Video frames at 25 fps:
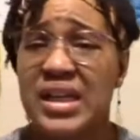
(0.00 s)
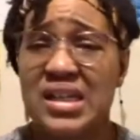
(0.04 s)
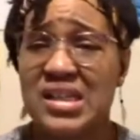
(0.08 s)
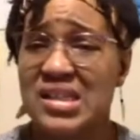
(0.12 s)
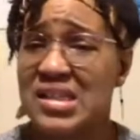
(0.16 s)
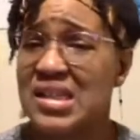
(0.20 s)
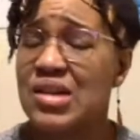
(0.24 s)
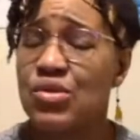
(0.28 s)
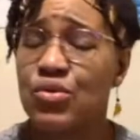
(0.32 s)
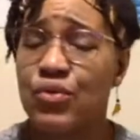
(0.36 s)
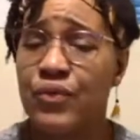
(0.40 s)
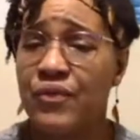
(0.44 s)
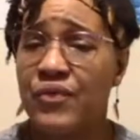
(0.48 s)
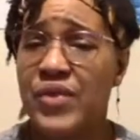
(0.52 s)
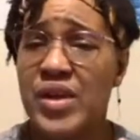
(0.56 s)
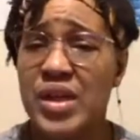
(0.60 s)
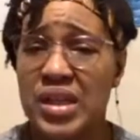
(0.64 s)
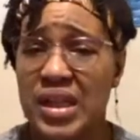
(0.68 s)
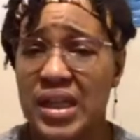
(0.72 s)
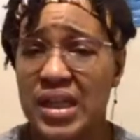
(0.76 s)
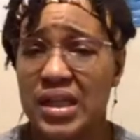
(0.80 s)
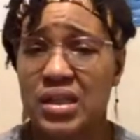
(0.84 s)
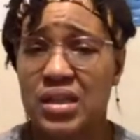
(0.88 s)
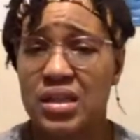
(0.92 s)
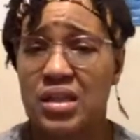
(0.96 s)
It's no
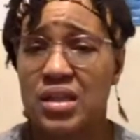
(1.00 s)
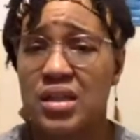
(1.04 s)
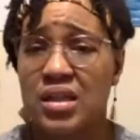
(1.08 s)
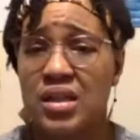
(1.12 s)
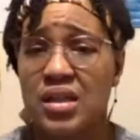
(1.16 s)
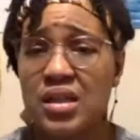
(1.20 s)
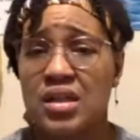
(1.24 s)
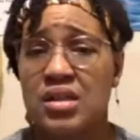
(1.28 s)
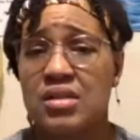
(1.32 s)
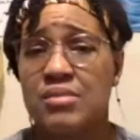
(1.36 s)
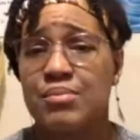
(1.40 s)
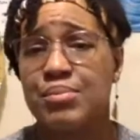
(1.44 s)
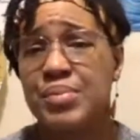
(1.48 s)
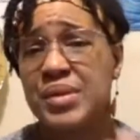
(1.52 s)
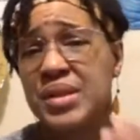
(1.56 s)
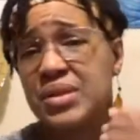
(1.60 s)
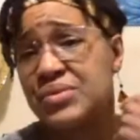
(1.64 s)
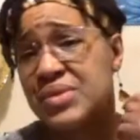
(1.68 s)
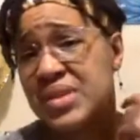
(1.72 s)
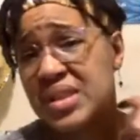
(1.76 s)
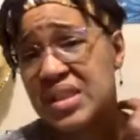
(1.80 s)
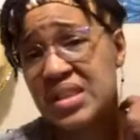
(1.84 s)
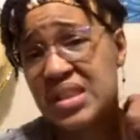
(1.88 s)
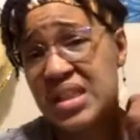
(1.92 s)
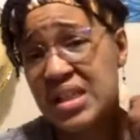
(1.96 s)
filling, but it
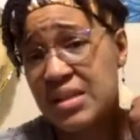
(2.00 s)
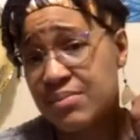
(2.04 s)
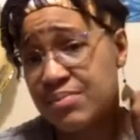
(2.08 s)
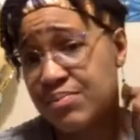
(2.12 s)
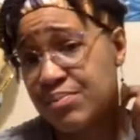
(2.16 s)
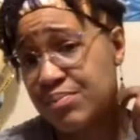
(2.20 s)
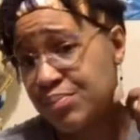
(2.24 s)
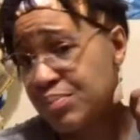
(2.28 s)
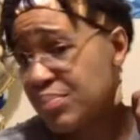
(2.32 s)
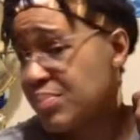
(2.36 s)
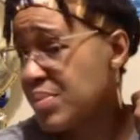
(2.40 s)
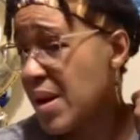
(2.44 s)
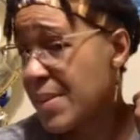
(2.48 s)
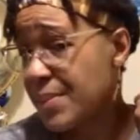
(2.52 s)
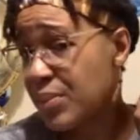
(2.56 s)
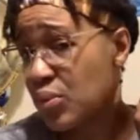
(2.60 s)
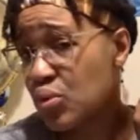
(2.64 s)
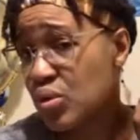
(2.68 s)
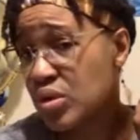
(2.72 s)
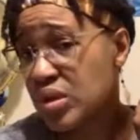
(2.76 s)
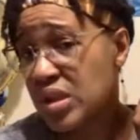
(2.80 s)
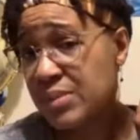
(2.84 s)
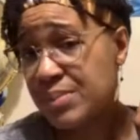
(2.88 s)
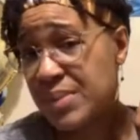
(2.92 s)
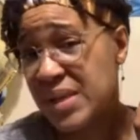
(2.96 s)
was a deep
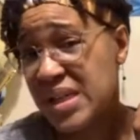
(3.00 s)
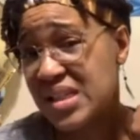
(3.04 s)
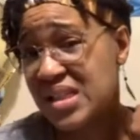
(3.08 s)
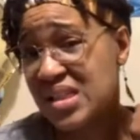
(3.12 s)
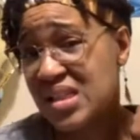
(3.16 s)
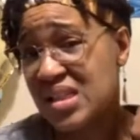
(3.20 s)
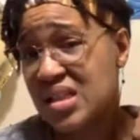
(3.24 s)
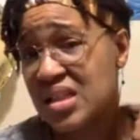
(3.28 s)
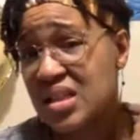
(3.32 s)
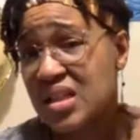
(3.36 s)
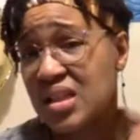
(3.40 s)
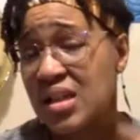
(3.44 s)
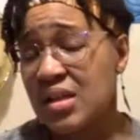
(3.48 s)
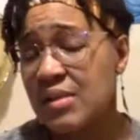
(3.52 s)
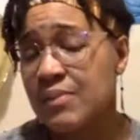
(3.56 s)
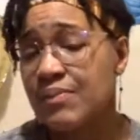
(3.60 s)
pepperoni pizza.